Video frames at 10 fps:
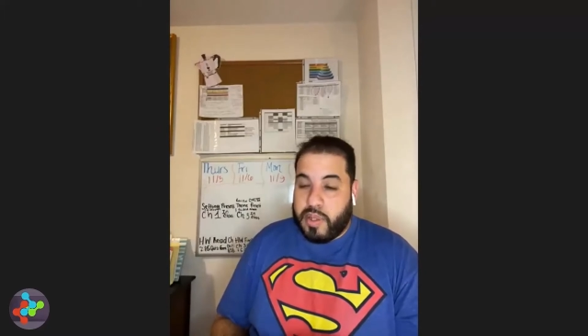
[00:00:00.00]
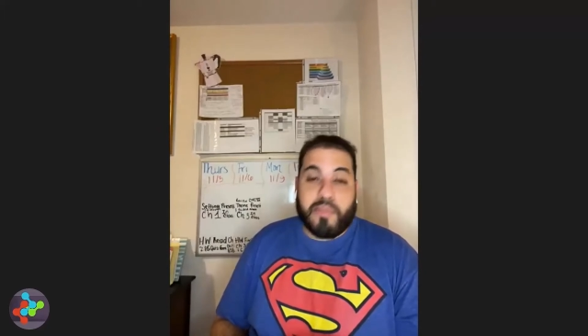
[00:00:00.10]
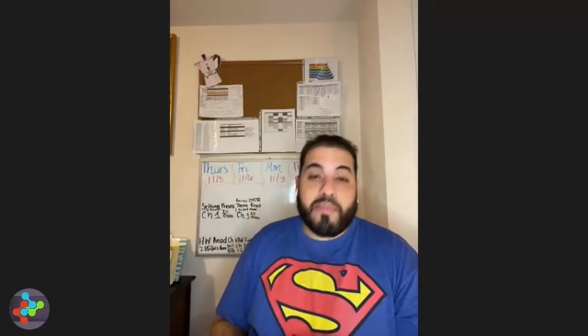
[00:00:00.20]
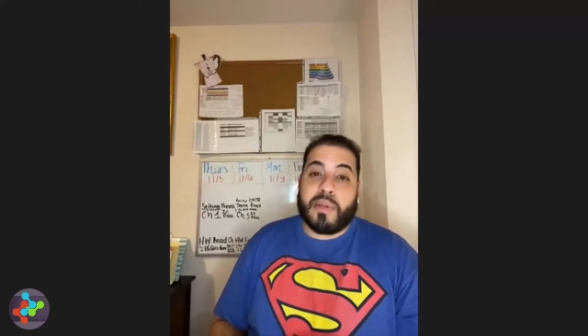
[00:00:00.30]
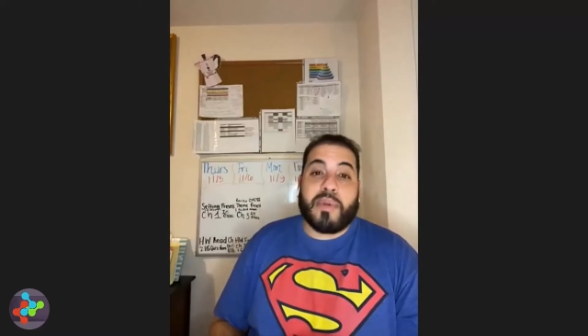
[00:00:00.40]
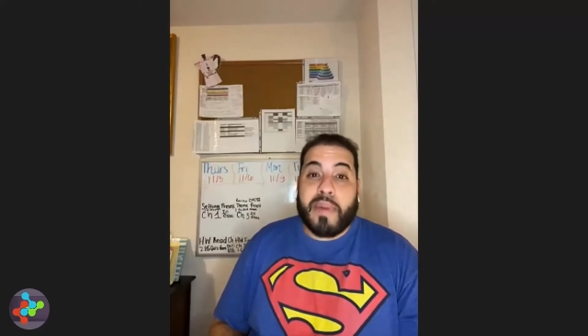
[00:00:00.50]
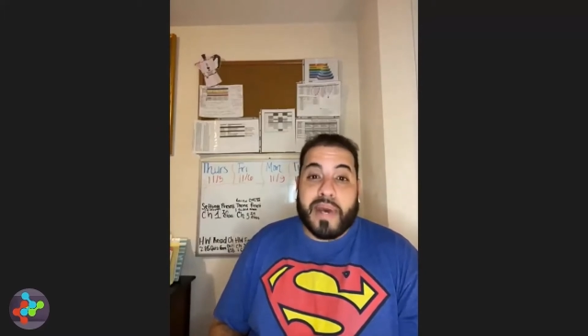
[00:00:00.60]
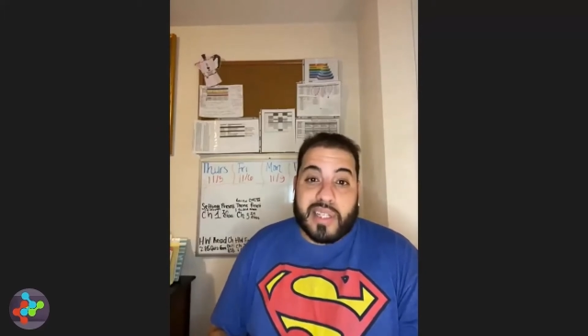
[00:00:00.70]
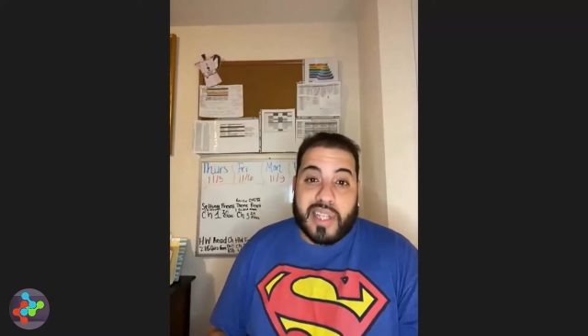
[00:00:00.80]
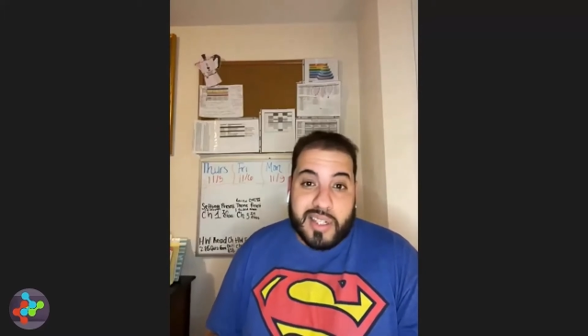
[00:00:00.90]
some of the
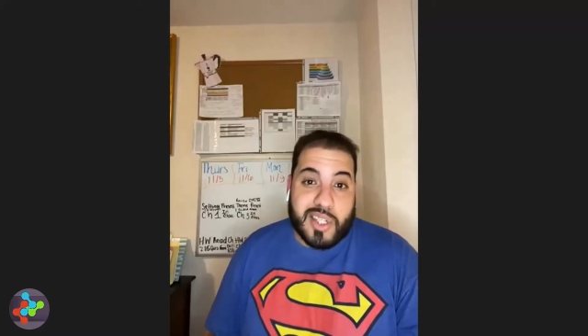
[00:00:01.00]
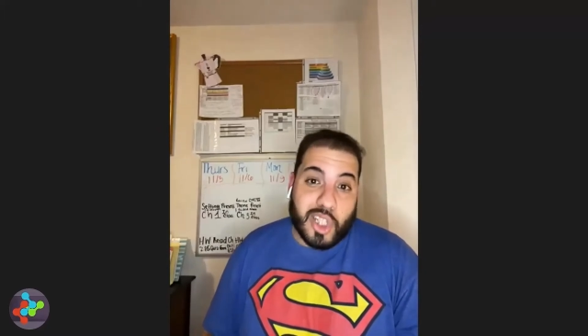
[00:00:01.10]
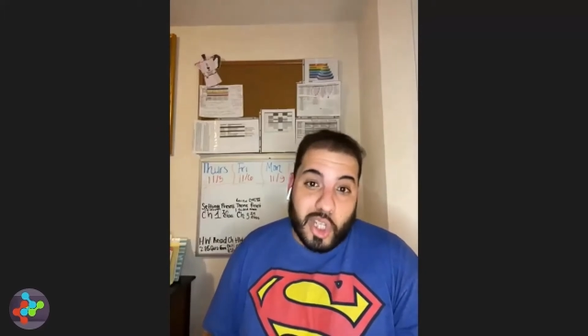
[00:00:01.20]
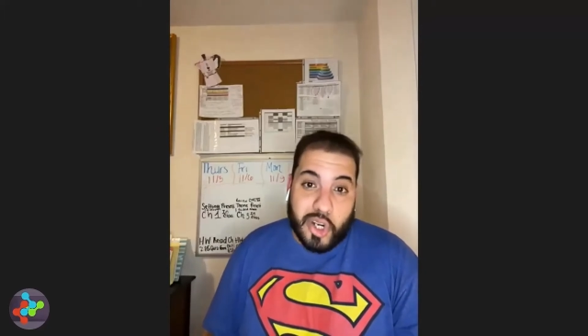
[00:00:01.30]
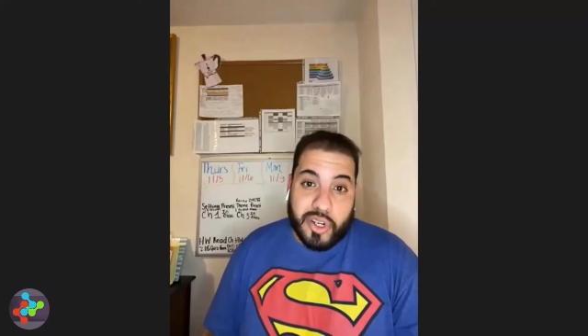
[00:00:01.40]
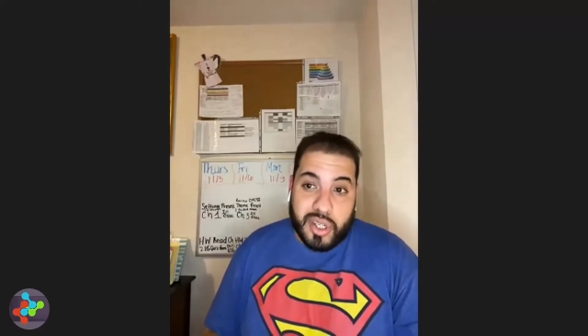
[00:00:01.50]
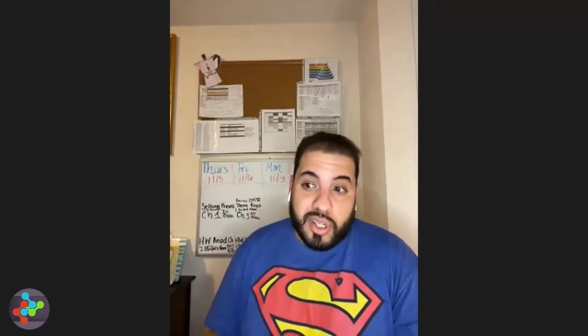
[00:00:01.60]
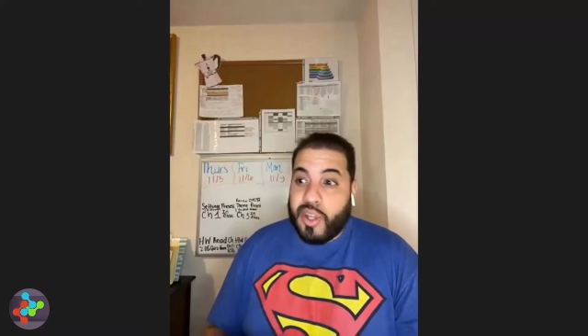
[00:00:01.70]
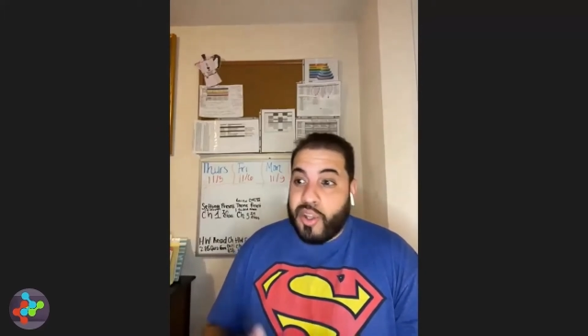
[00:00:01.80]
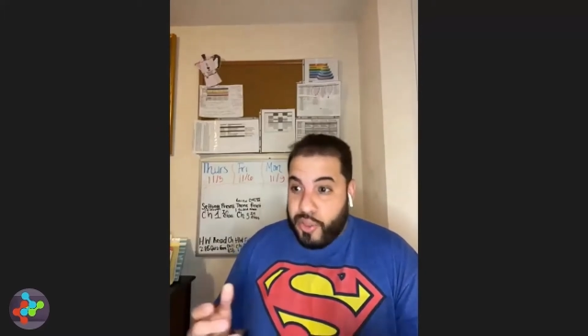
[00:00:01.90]
best lessons are learned
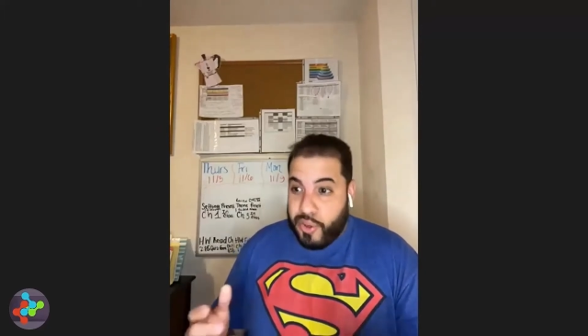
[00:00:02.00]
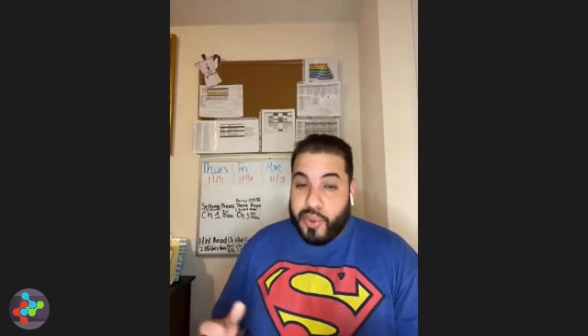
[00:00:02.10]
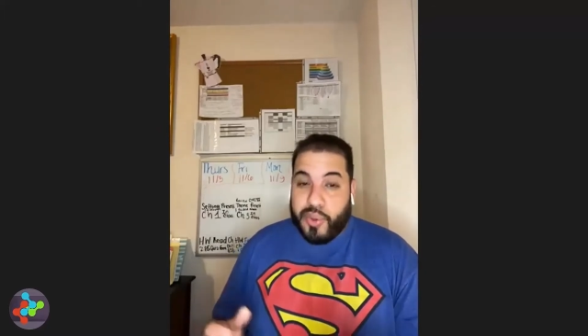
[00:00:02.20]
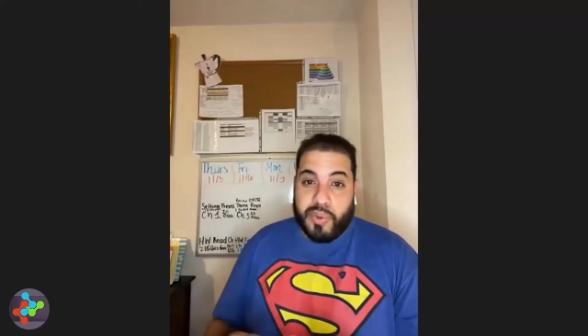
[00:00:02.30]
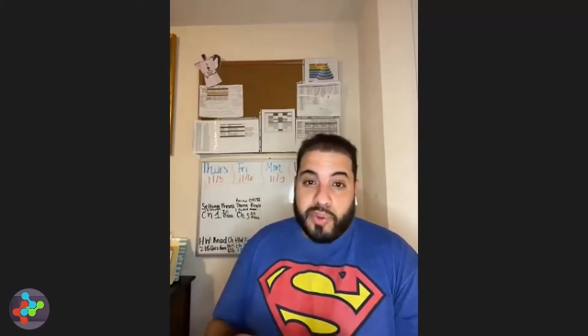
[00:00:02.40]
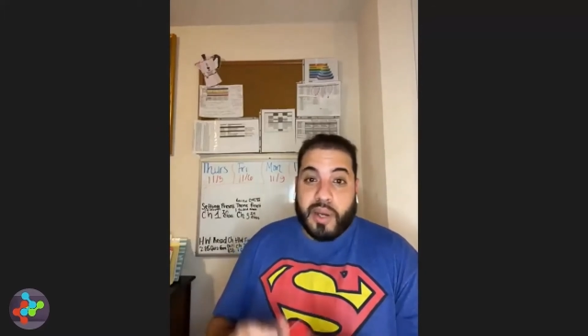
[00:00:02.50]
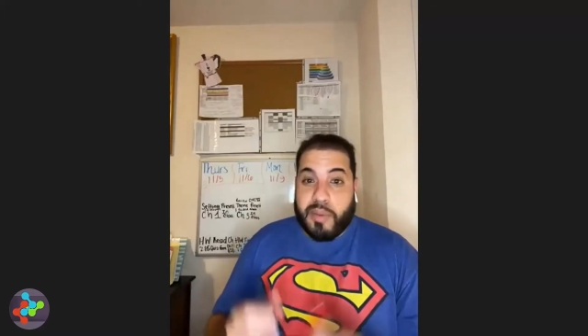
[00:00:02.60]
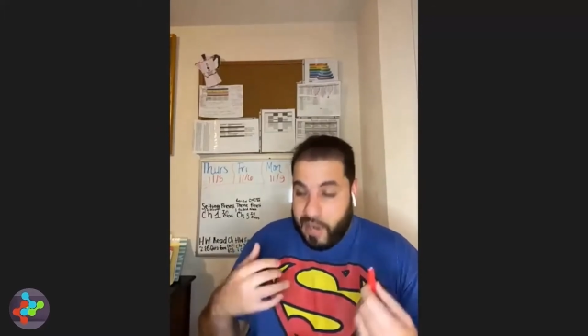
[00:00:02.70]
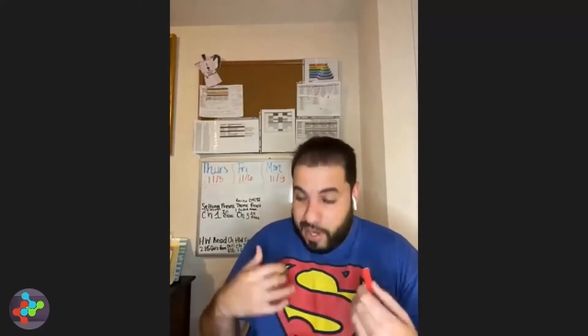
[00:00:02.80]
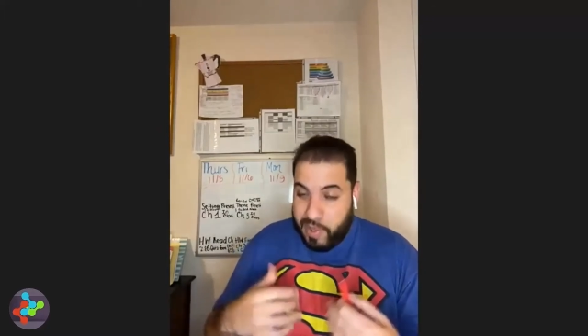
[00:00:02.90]
through, in
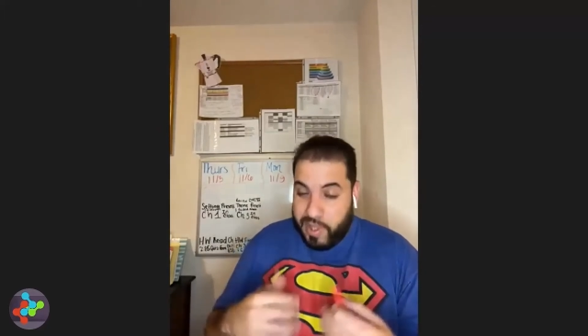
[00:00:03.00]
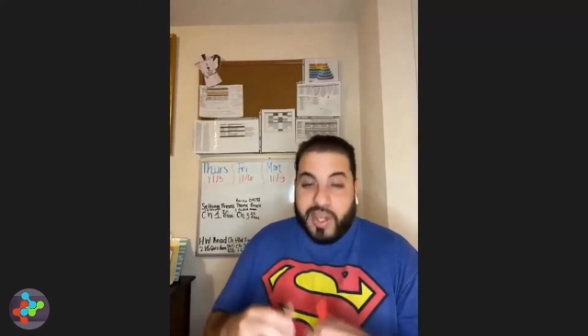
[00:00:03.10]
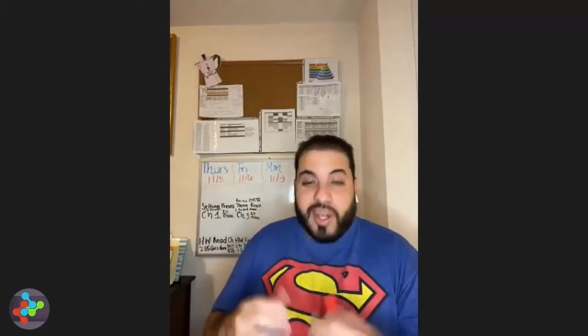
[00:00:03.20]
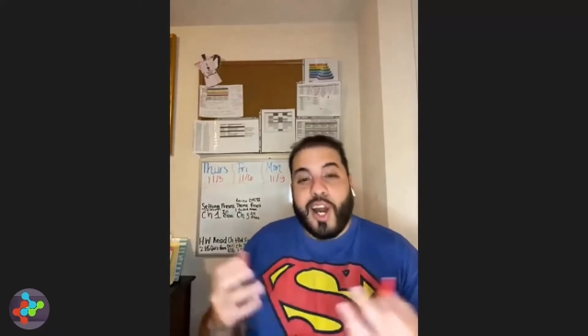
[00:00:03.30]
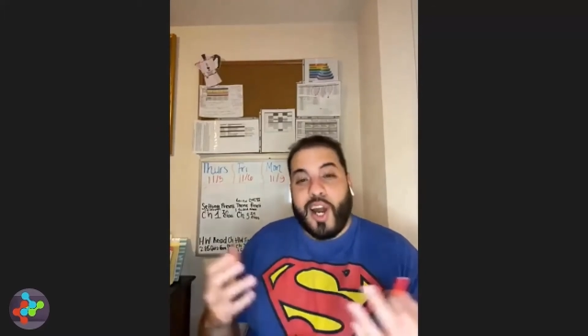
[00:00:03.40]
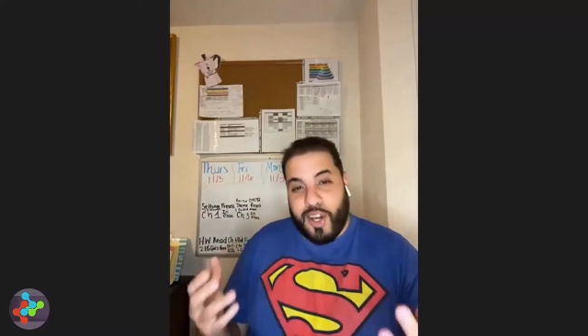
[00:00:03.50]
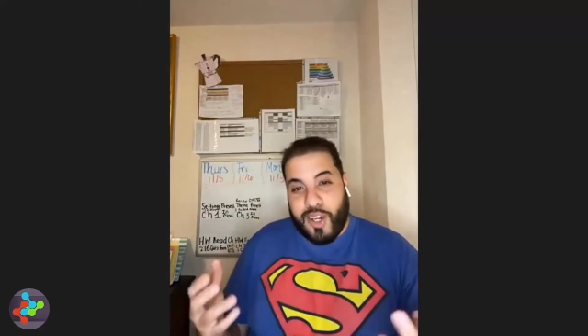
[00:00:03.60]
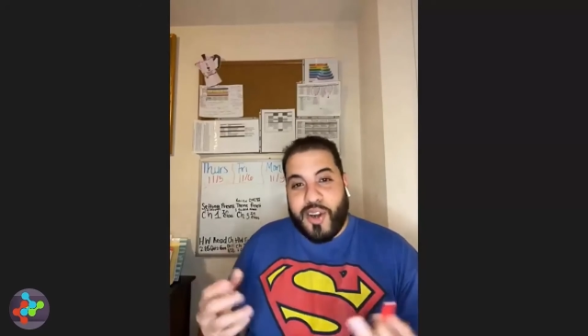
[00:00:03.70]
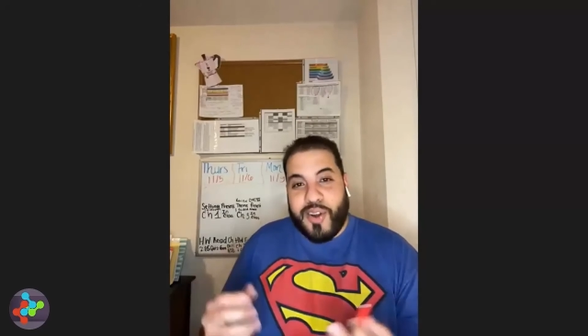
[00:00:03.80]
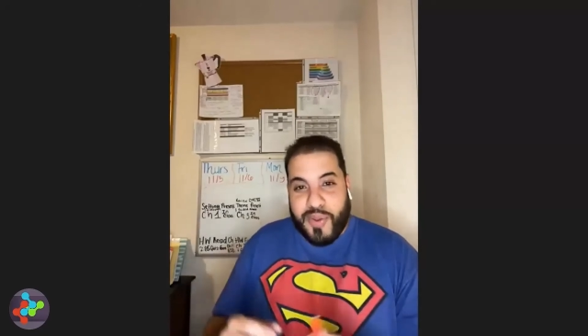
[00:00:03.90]
my opinion, are
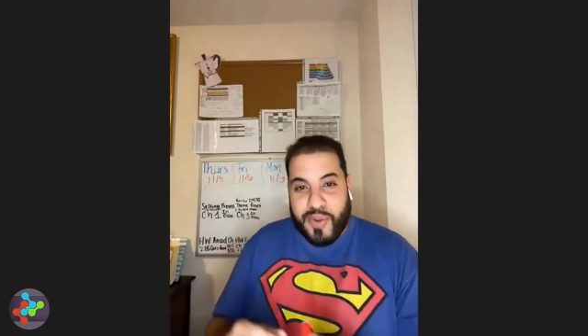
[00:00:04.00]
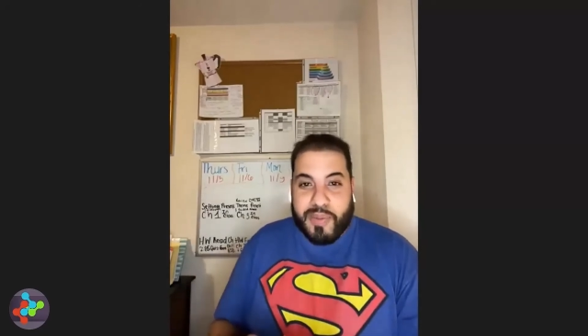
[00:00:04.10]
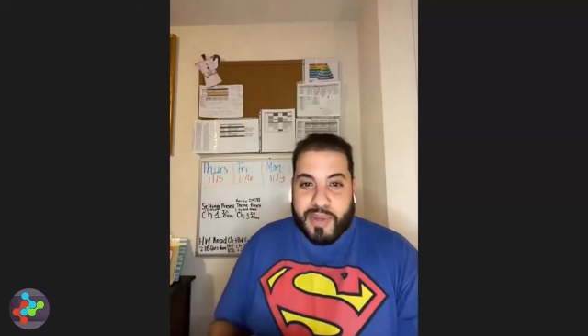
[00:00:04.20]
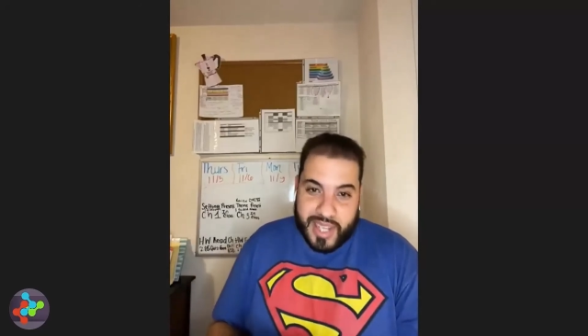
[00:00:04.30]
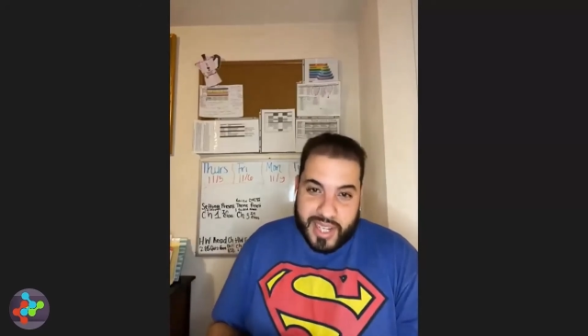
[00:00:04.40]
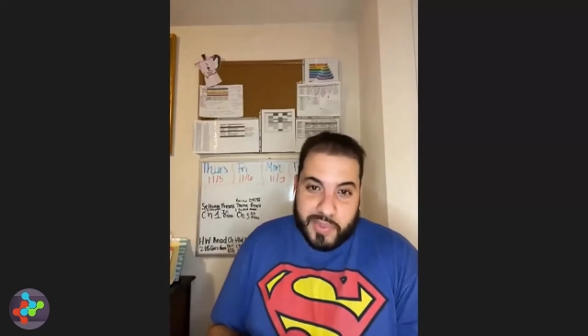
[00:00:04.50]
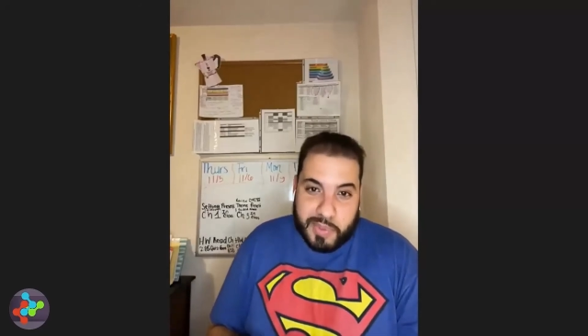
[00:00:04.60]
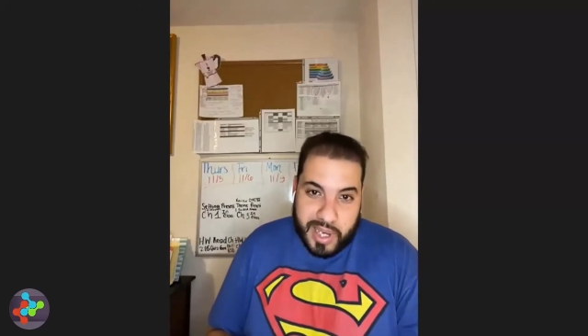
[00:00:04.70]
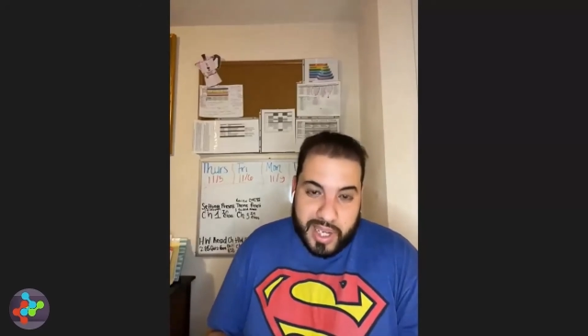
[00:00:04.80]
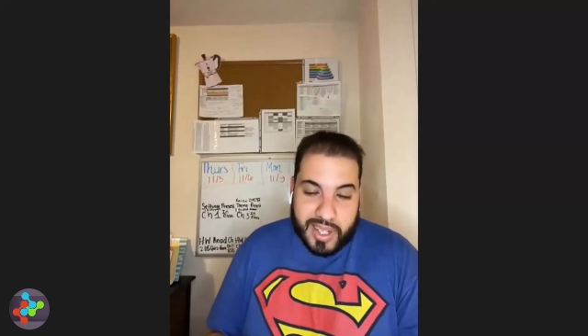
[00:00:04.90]
learned through the mistakes that we make.